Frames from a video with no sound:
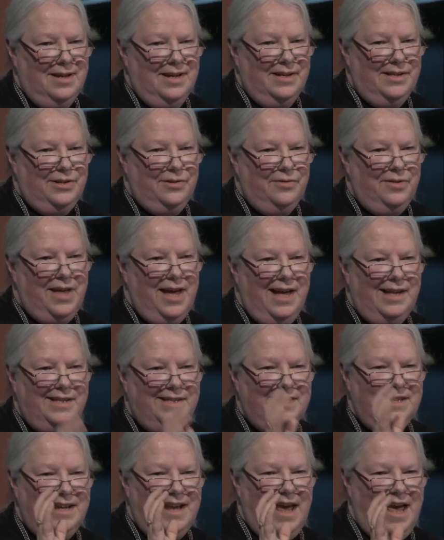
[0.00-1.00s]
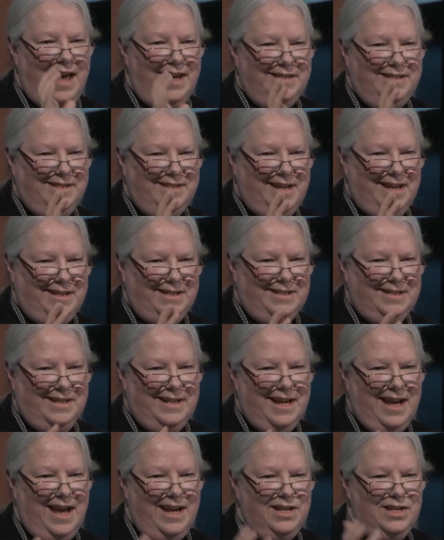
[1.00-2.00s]
So that's an asset.
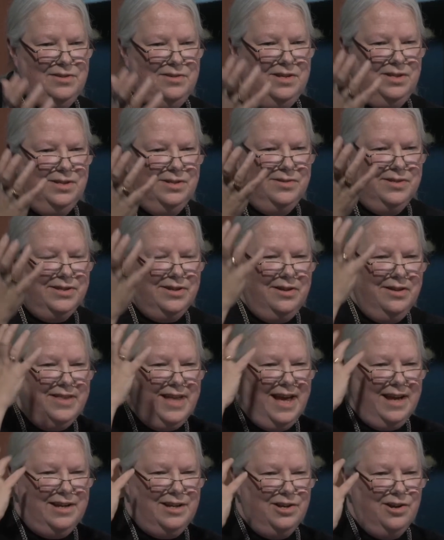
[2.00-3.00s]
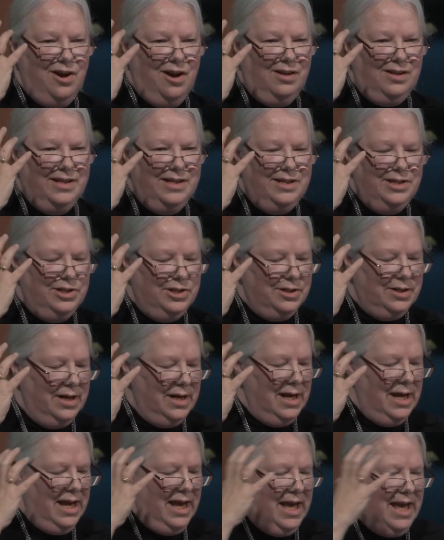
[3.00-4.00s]
And you use all that knowledge
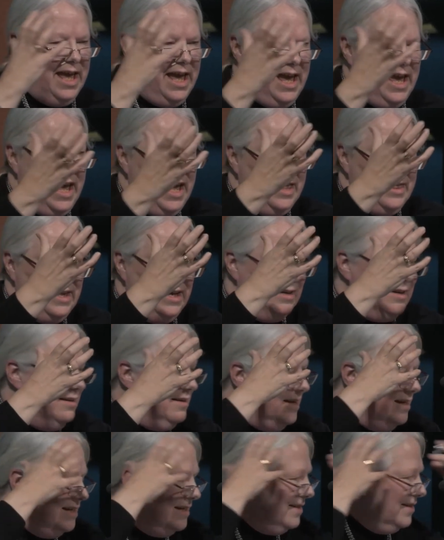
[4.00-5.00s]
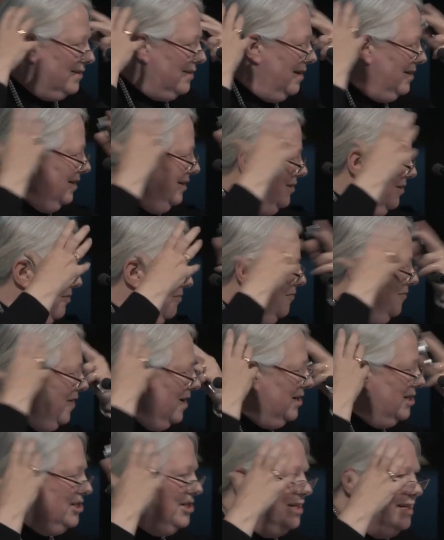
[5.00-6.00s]
that is, you know,
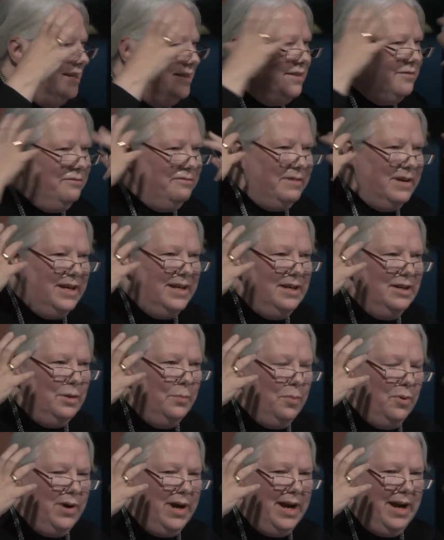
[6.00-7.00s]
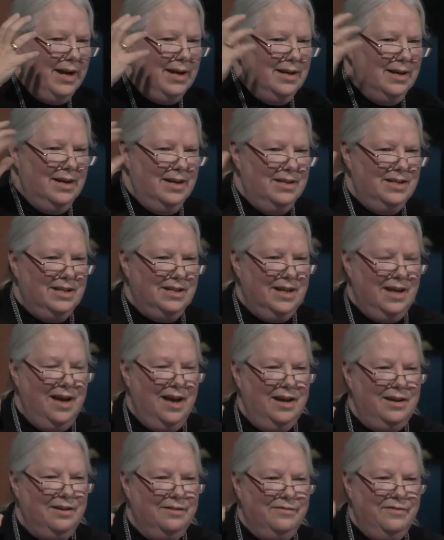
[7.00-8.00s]
functioning at the front of your brain to
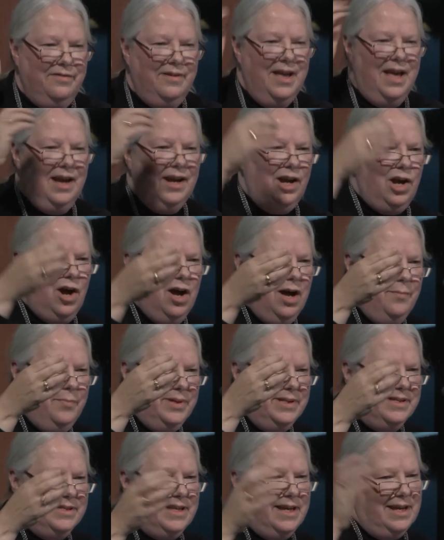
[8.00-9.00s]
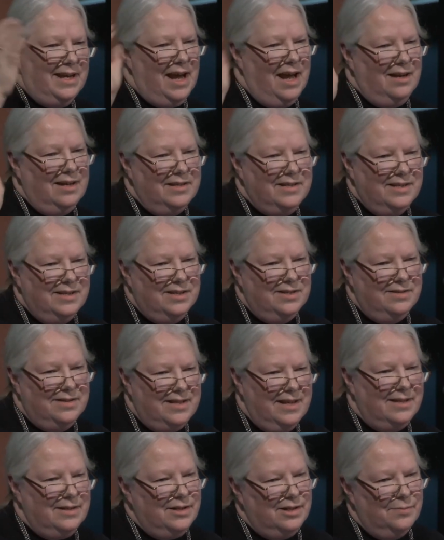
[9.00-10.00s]
kind of compensate. Allison used
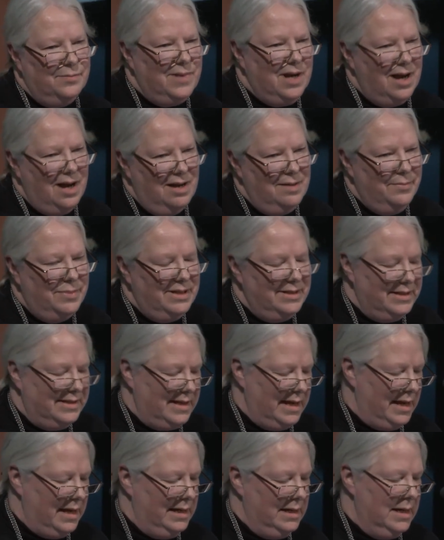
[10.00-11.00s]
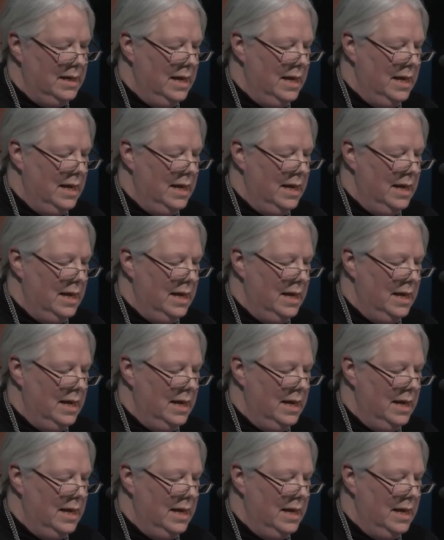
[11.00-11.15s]
that term, compensate,